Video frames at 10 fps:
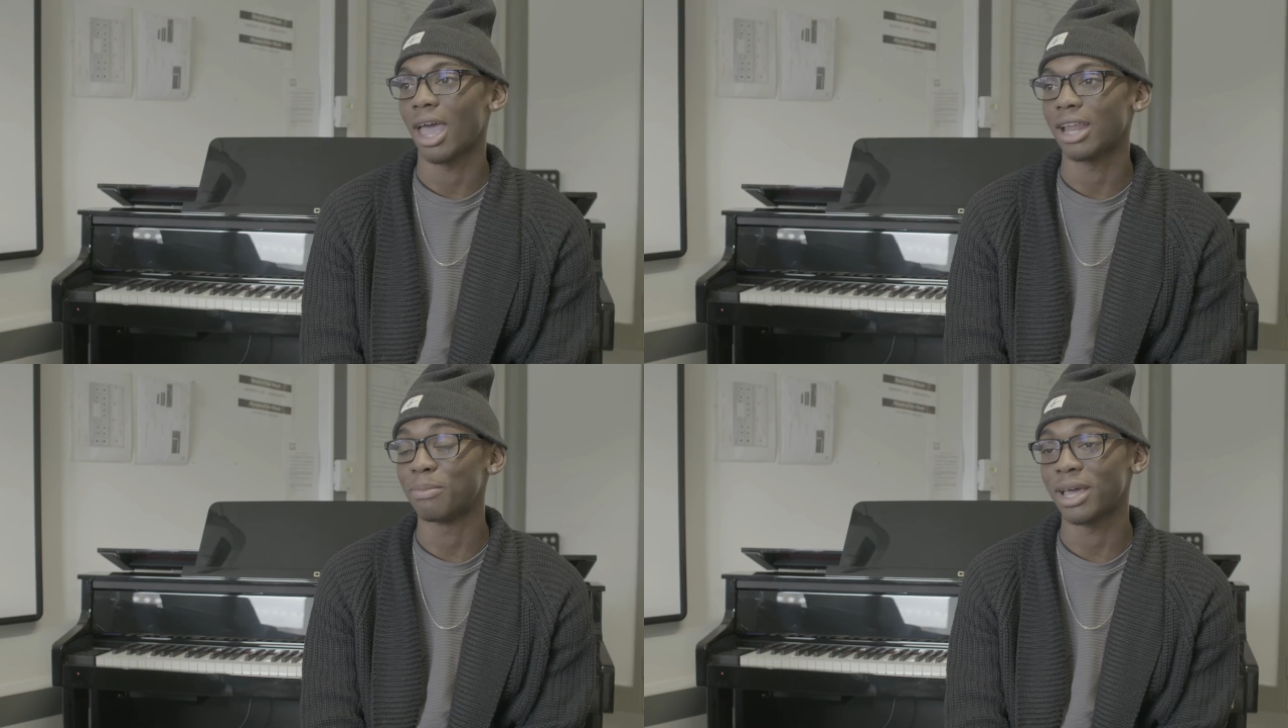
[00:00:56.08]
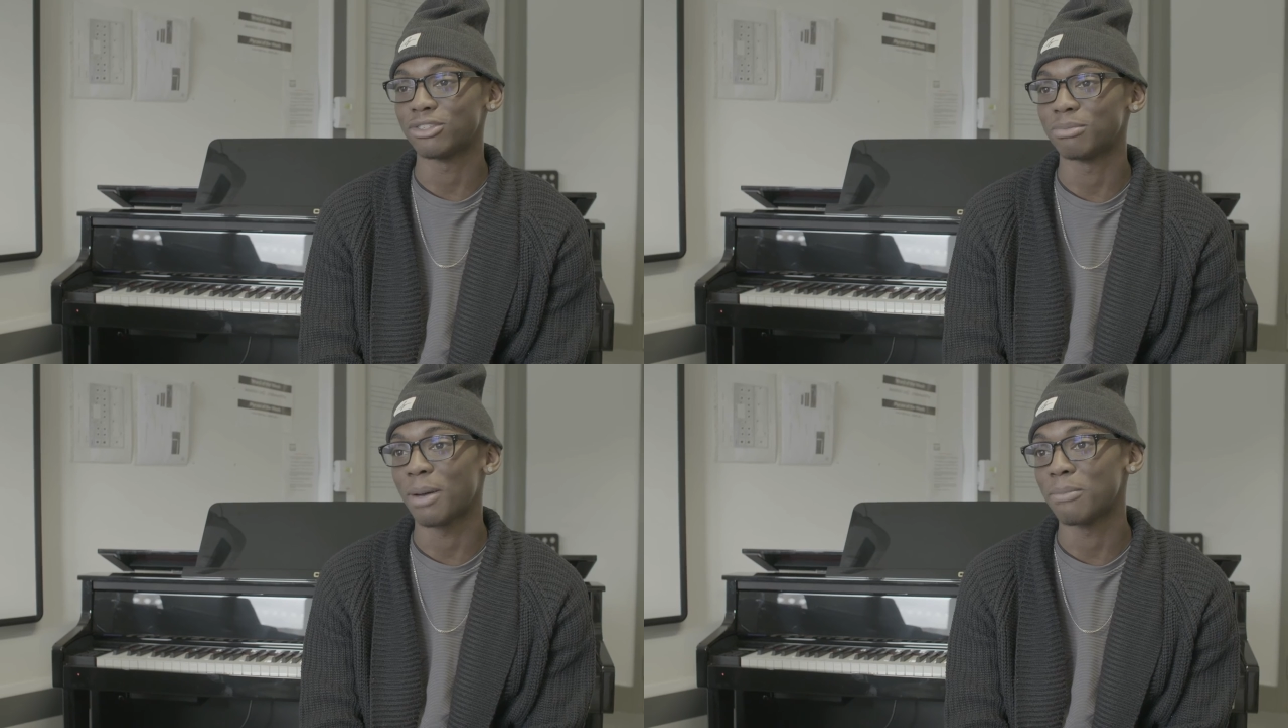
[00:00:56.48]

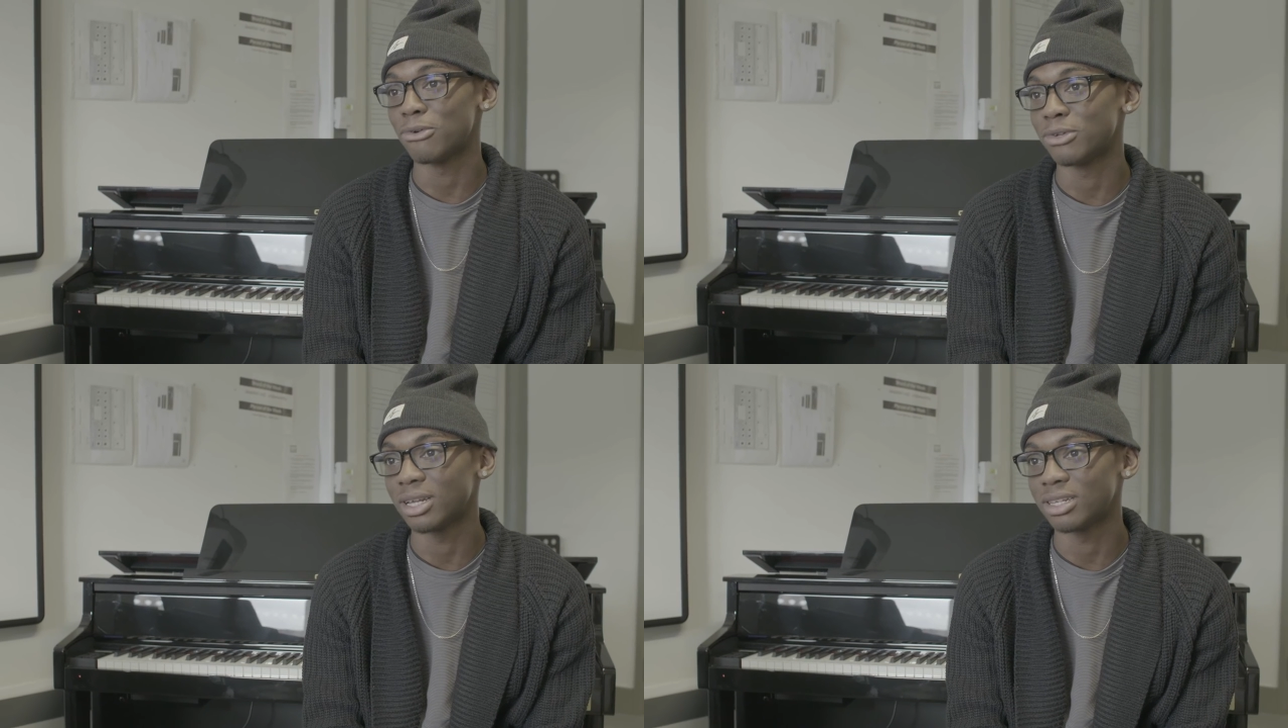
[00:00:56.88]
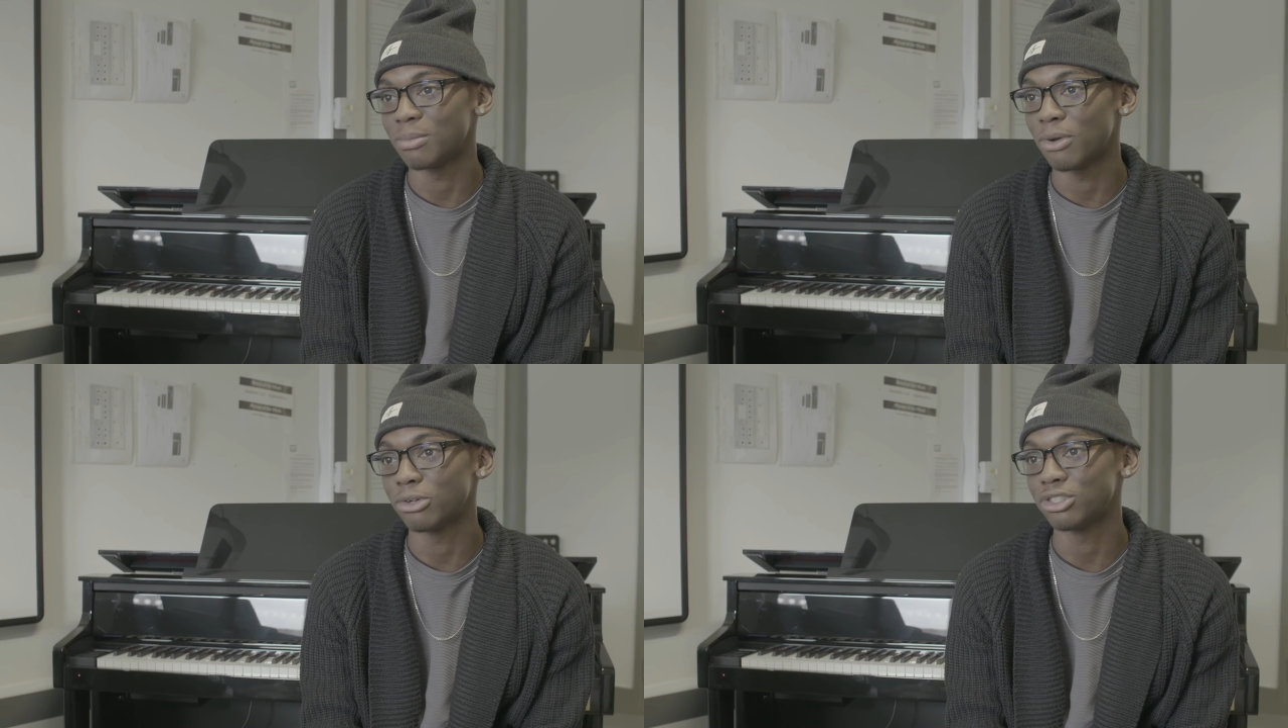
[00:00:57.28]
Depends on my mood and the
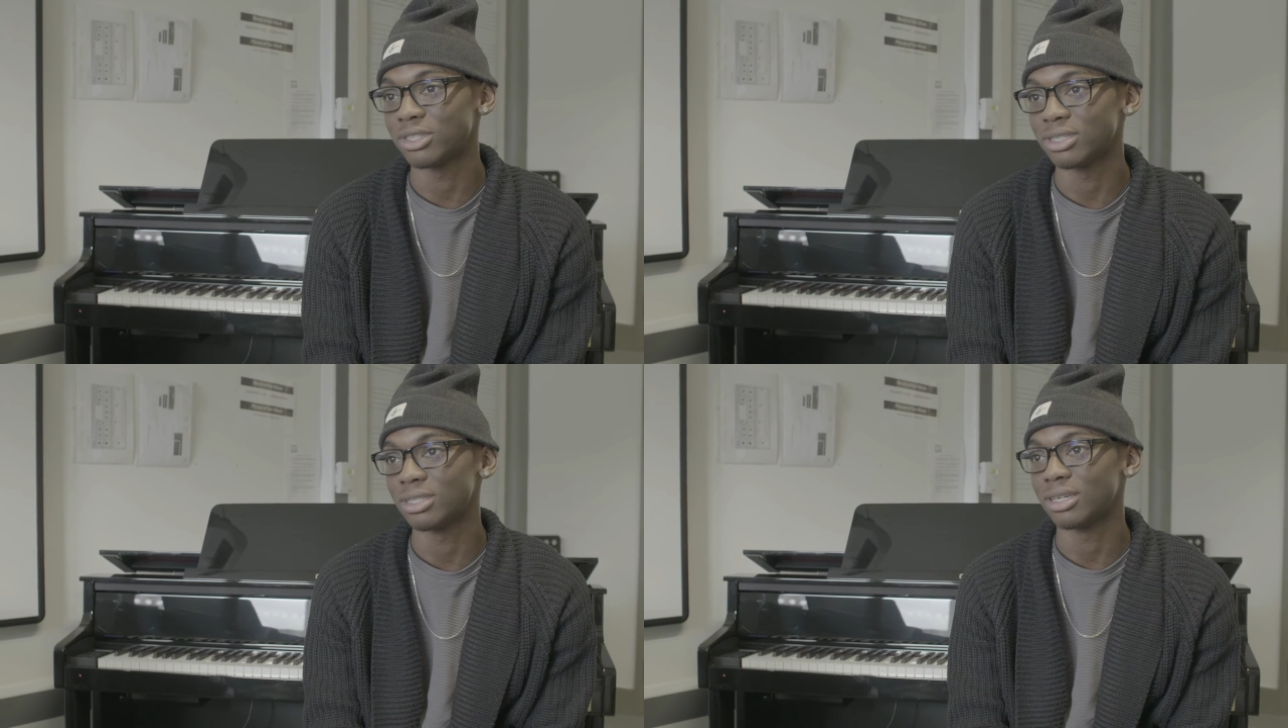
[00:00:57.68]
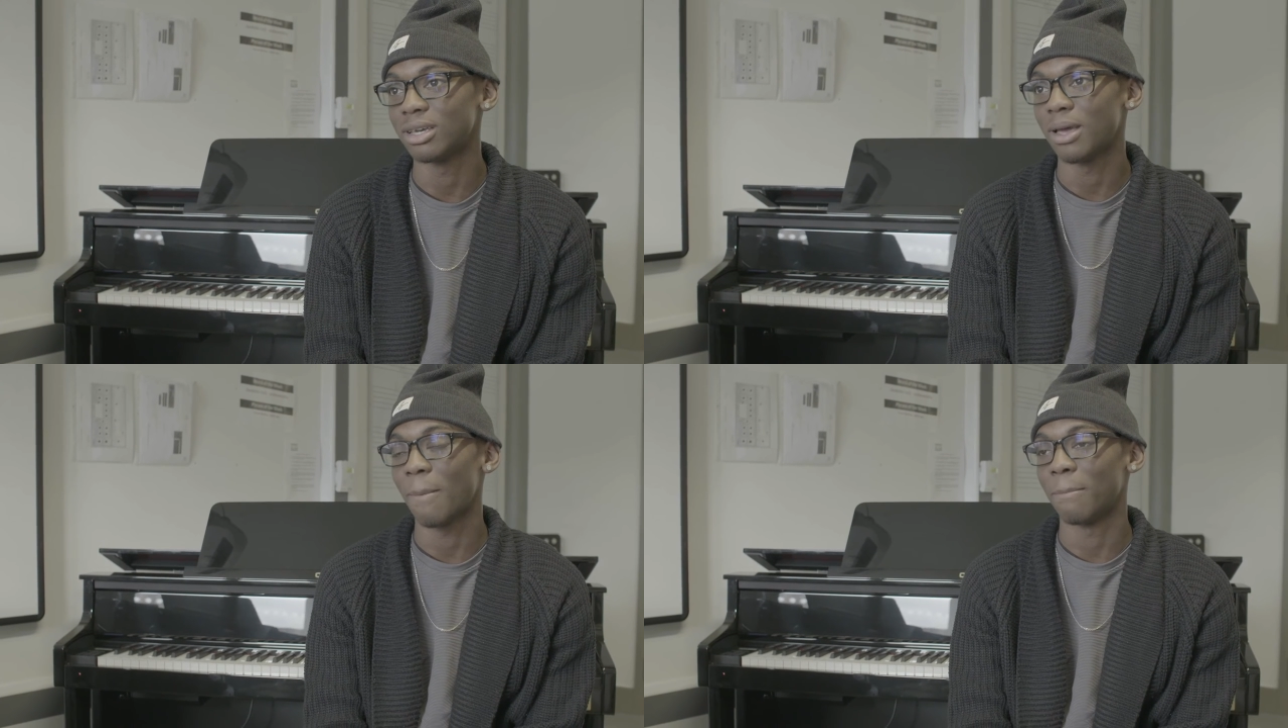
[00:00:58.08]
emotion,
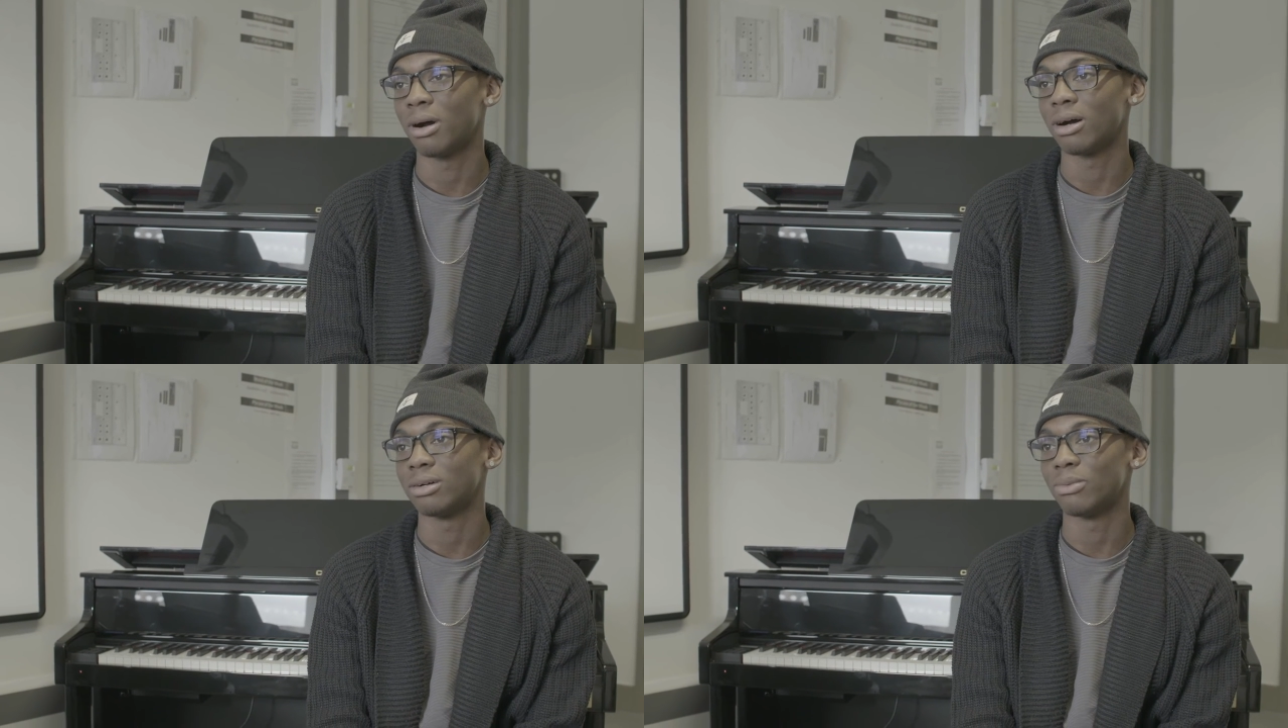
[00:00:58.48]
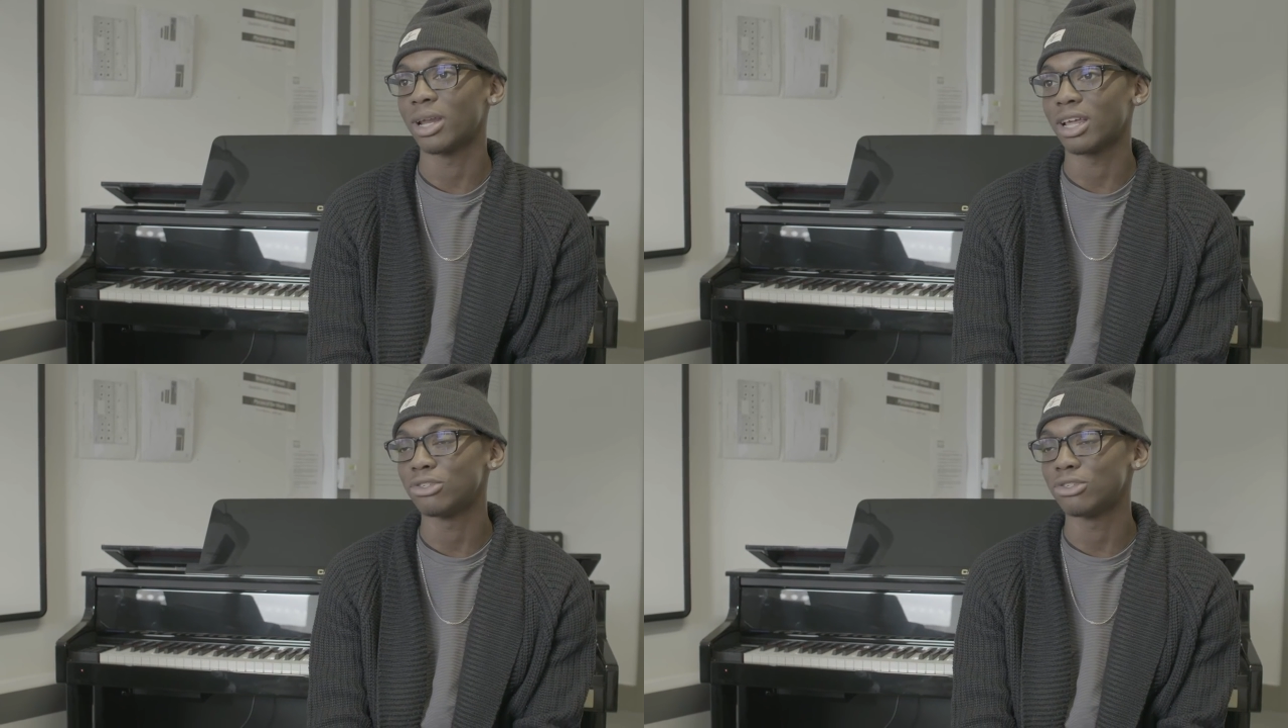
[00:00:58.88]
but when I